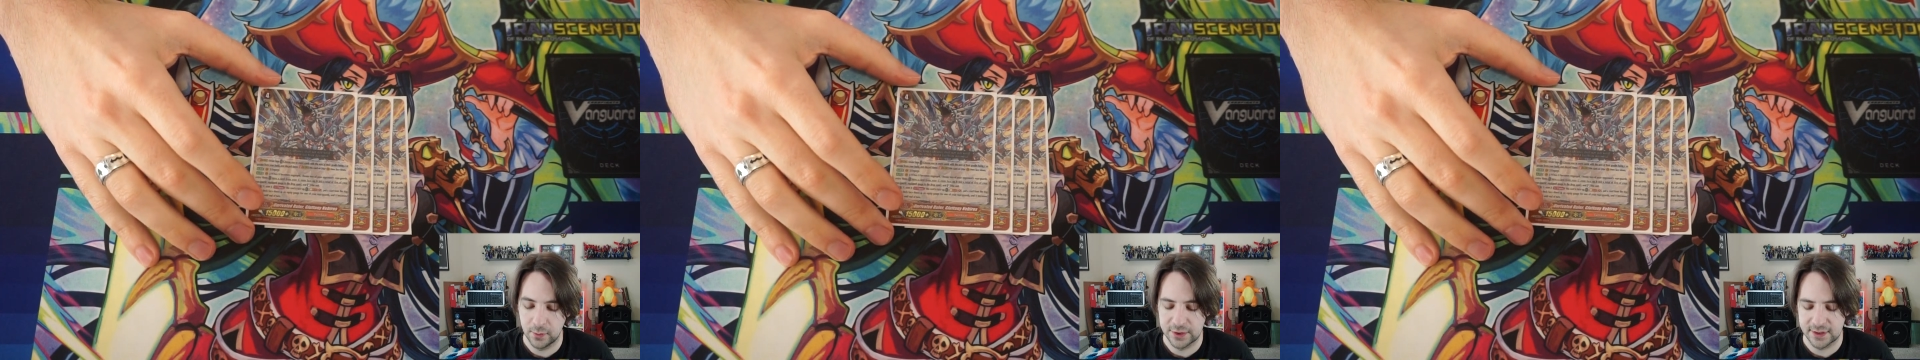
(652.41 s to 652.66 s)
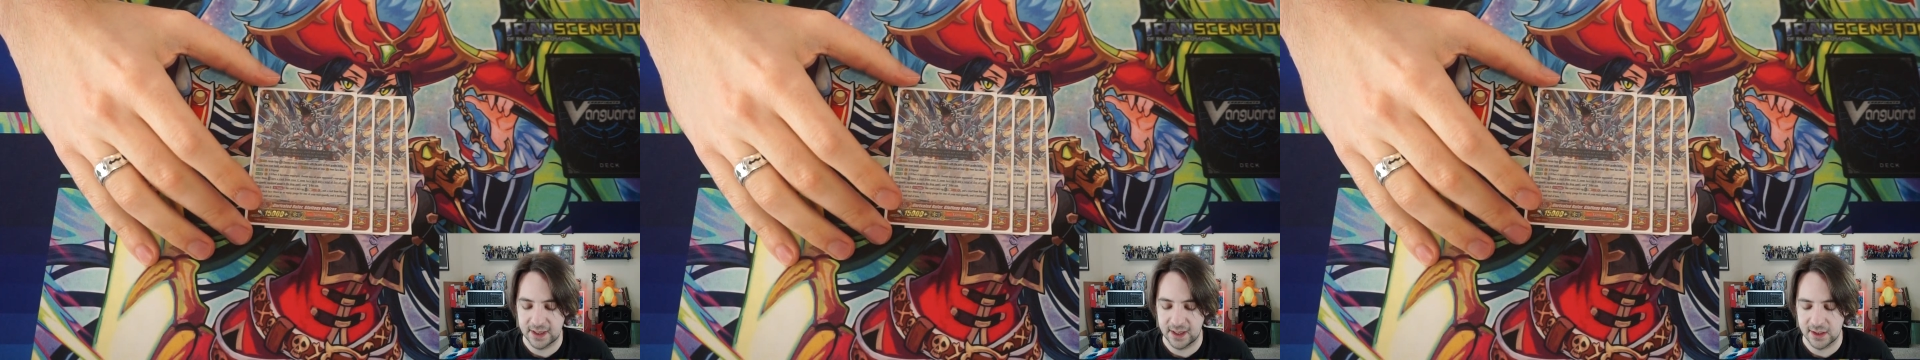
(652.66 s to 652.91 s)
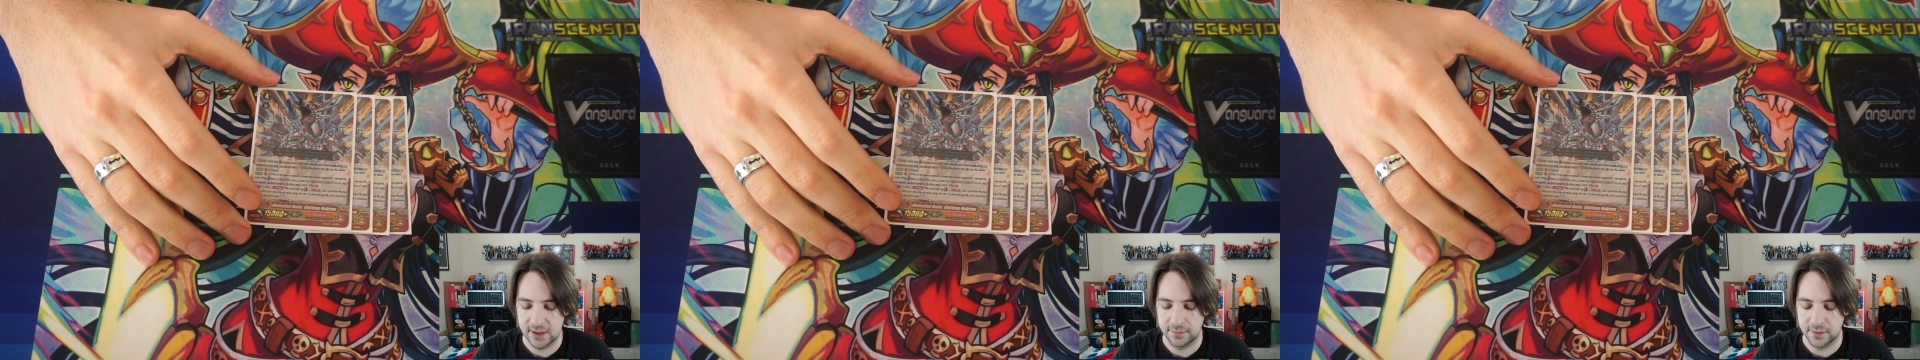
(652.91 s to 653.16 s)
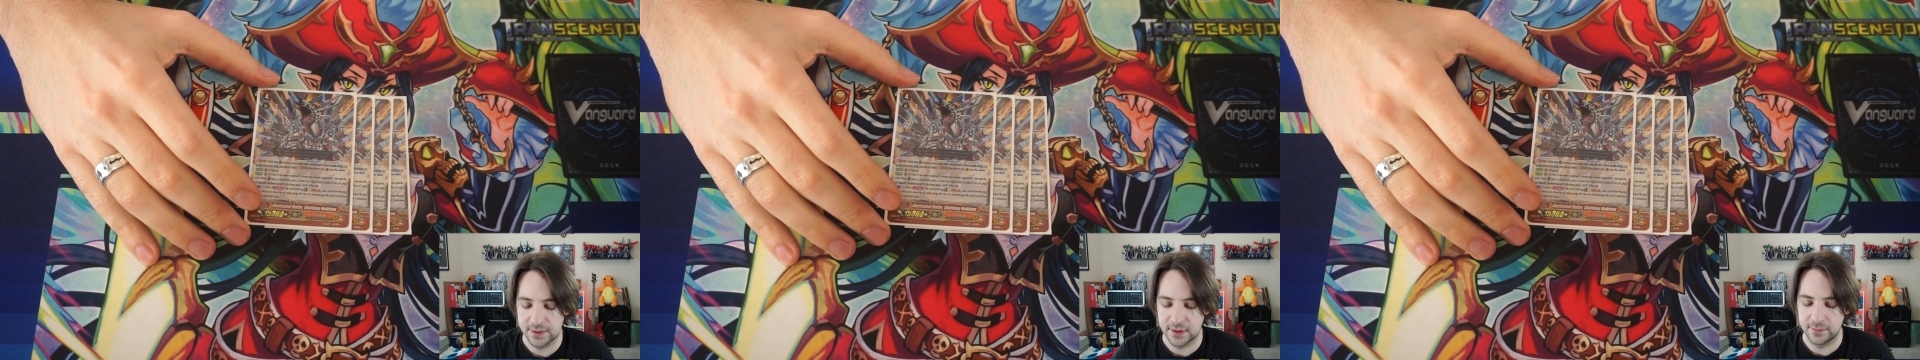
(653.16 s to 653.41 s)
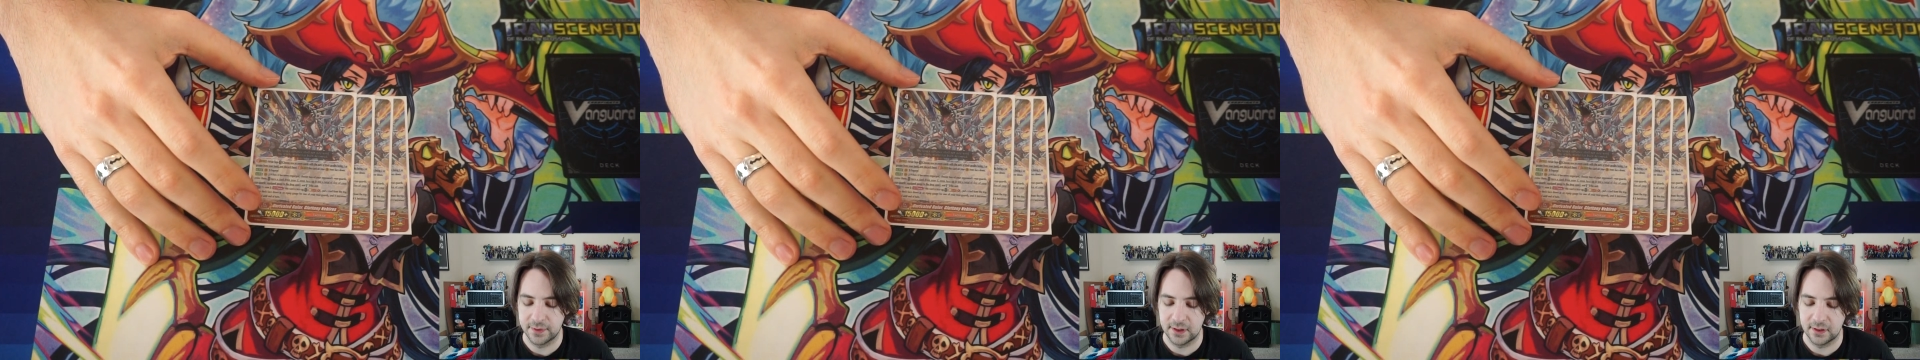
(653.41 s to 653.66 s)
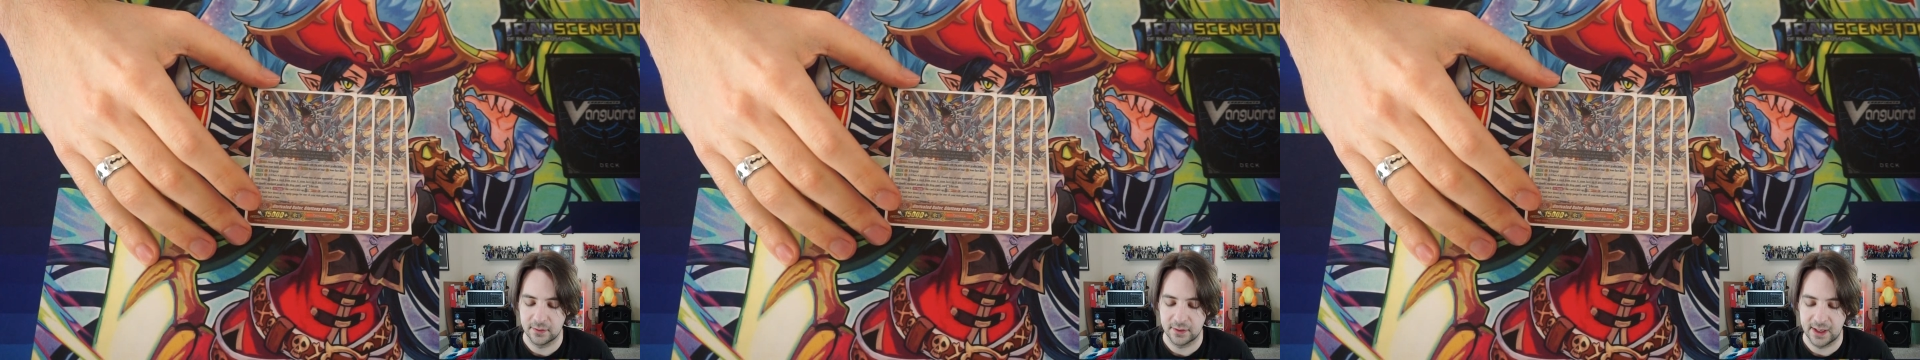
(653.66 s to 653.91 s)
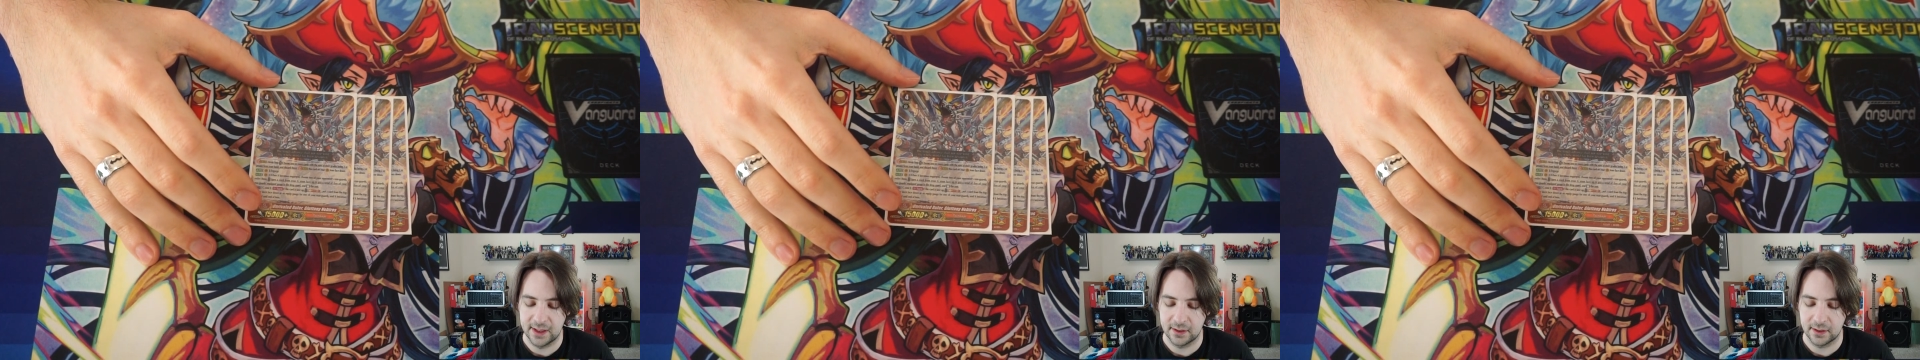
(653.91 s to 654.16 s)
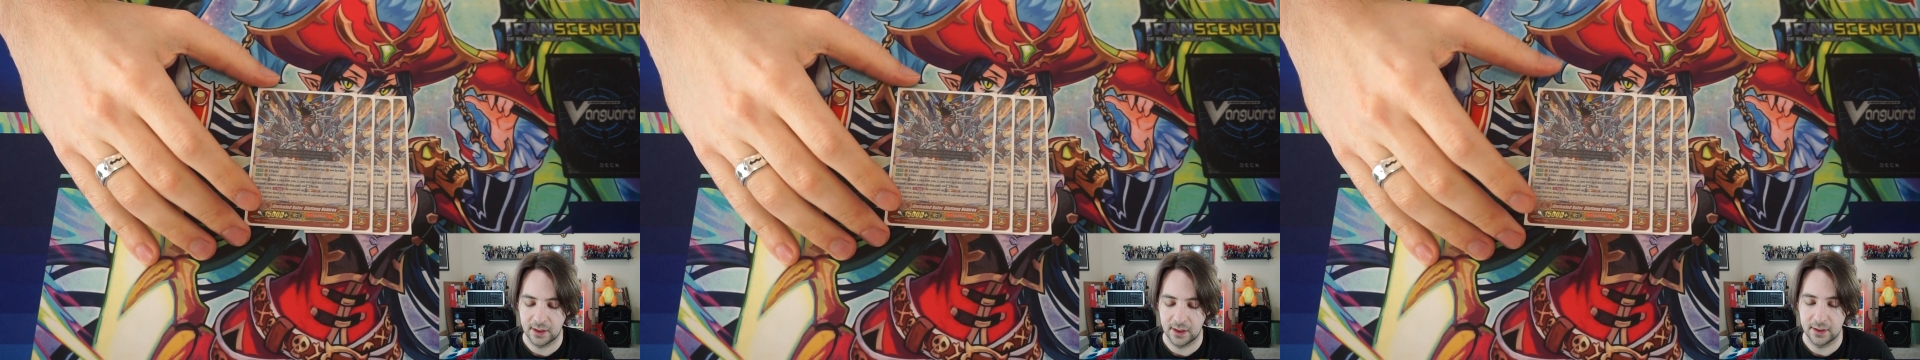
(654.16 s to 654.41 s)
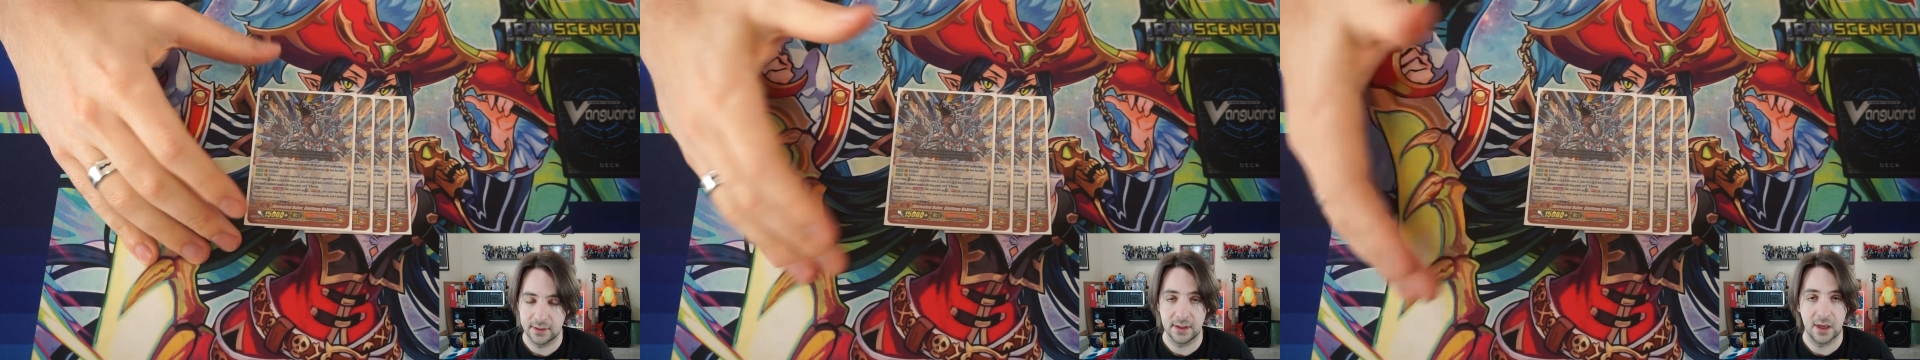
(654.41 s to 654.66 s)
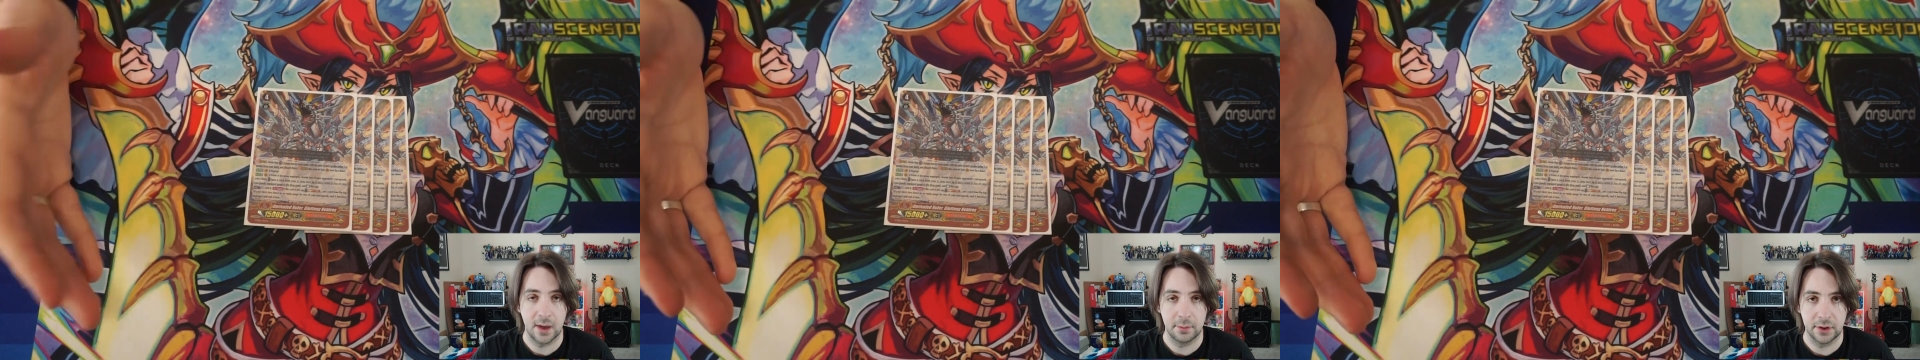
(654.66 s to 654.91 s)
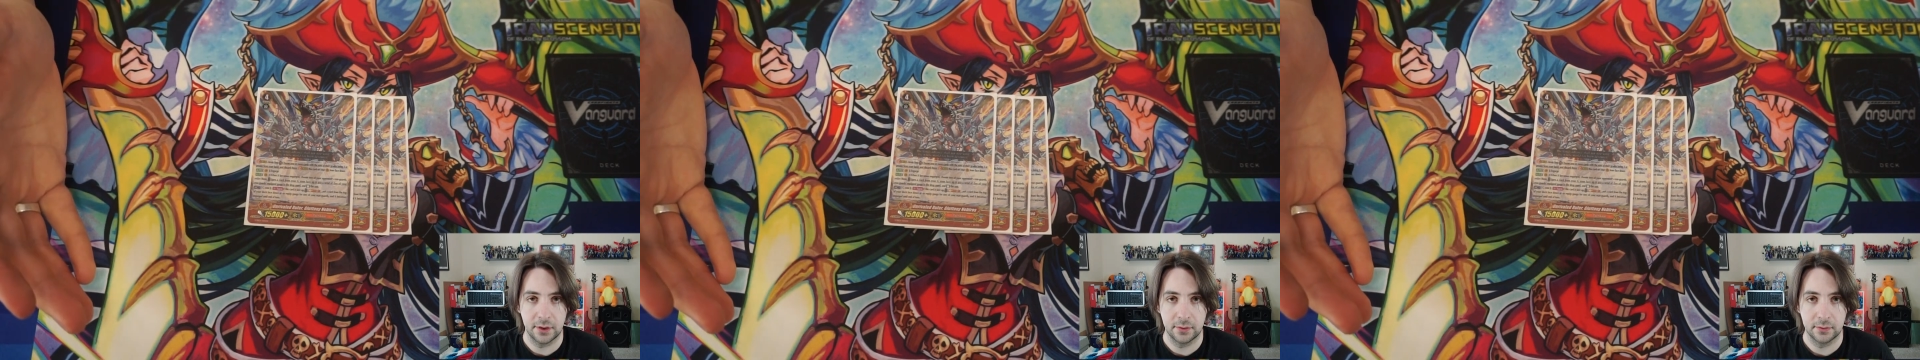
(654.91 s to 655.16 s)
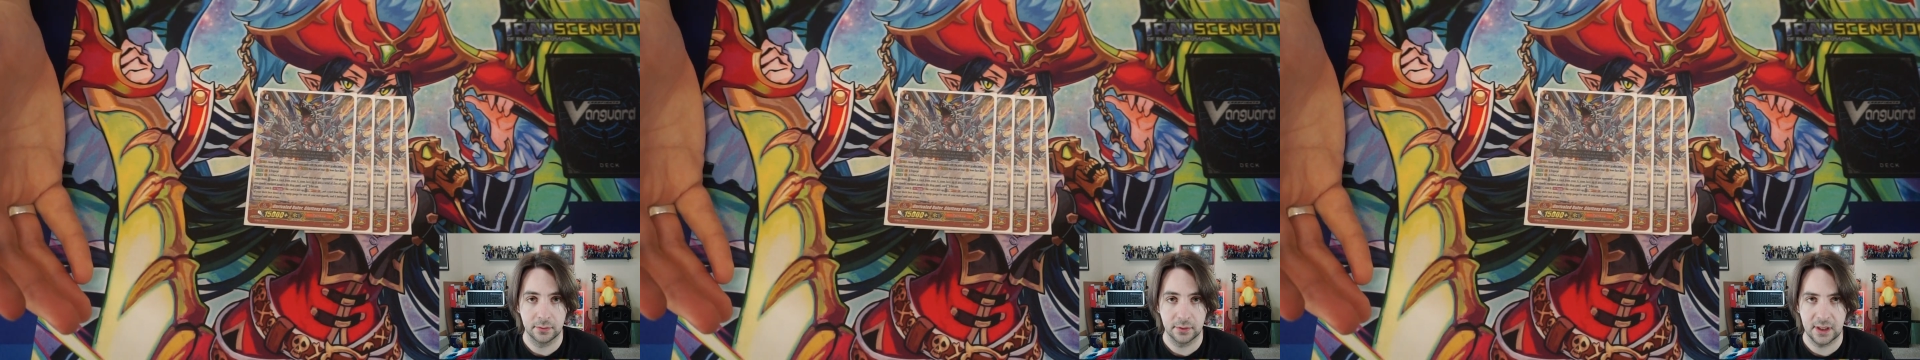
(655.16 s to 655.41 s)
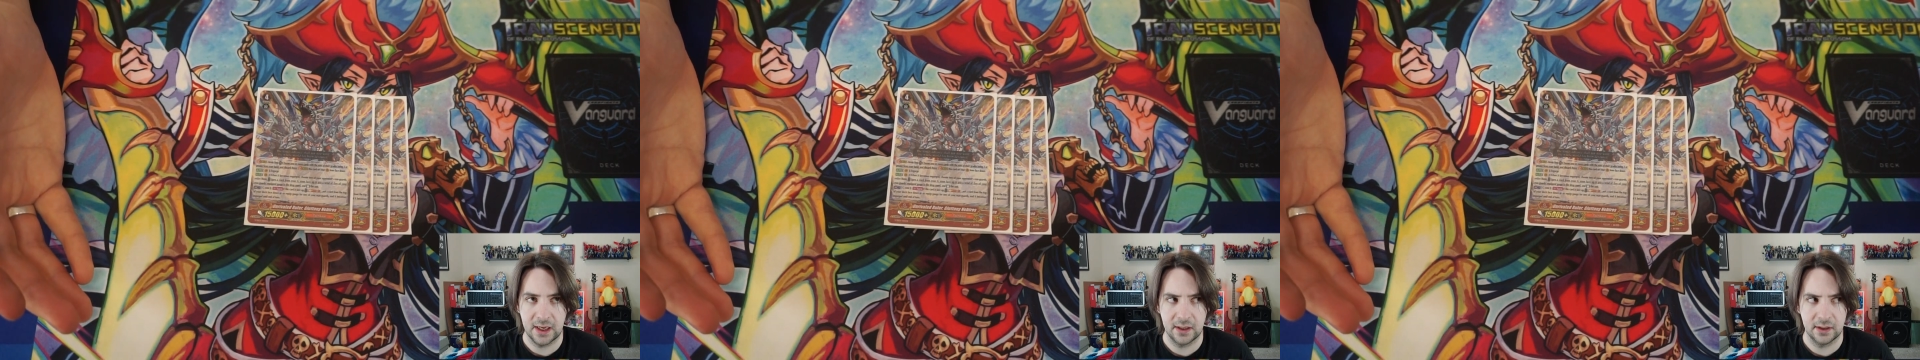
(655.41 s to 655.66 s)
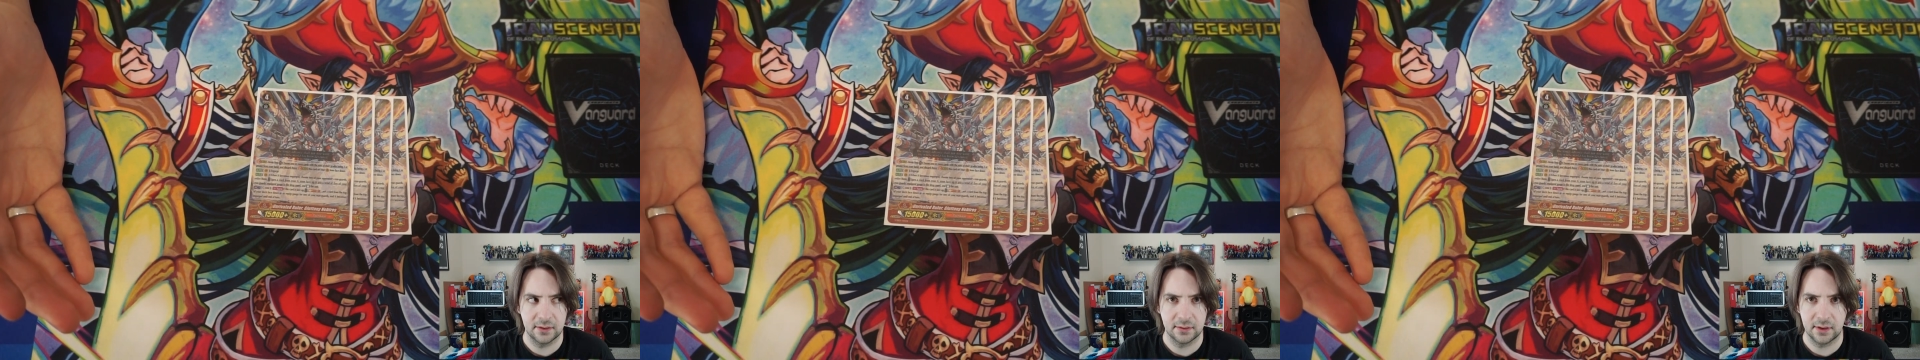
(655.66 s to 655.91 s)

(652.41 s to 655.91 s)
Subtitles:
which is handy for something like Diablo Cannon,